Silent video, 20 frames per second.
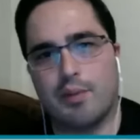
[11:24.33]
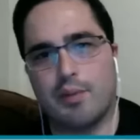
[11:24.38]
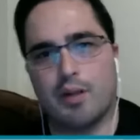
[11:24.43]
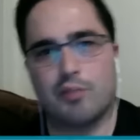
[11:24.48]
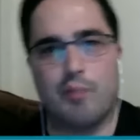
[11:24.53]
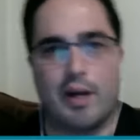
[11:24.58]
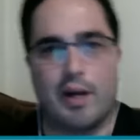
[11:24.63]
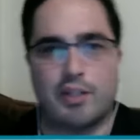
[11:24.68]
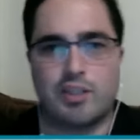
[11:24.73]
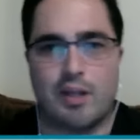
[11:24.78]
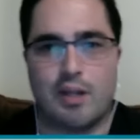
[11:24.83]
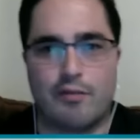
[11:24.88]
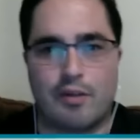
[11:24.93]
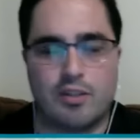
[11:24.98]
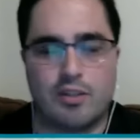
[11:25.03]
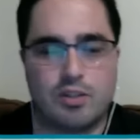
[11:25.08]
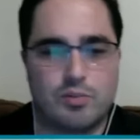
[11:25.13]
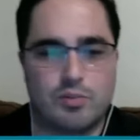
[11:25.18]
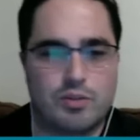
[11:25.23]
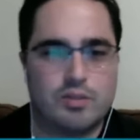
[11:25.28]
Microsoft
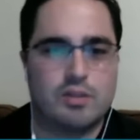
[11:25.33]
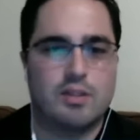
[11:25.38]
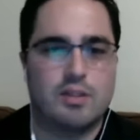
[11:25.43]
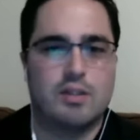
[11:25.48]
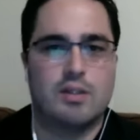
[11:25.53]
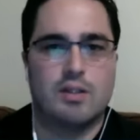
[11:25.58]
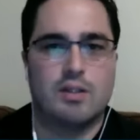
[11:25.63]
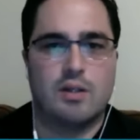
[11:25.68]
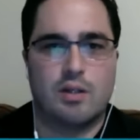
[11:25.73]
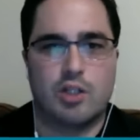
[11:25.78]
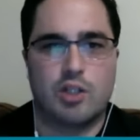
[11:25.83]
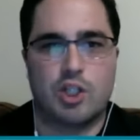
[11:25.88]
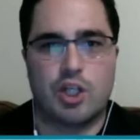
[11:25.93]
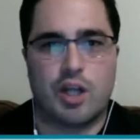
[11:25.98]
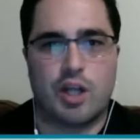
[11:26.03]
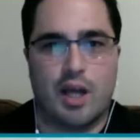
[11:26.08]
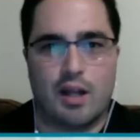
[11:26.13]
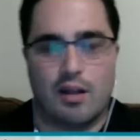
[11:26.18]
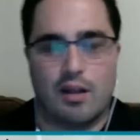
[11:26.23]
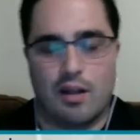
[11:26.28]
customers are shit
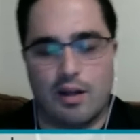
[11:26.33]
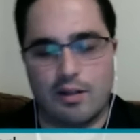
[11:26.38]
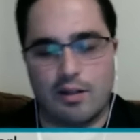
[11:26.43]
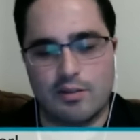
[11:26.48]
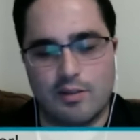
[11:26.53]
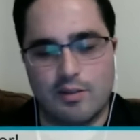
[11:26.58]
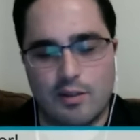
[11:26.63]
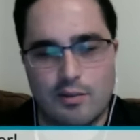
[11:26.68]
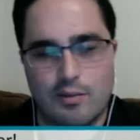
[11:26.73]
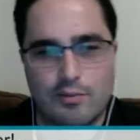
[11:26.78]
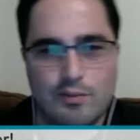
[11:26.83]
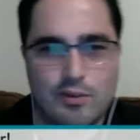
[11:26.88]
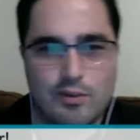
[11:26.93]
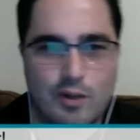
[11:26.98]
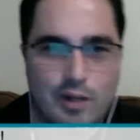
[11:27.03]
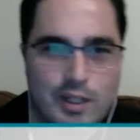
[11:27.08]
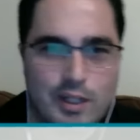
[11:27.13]
out of luck. So sorry.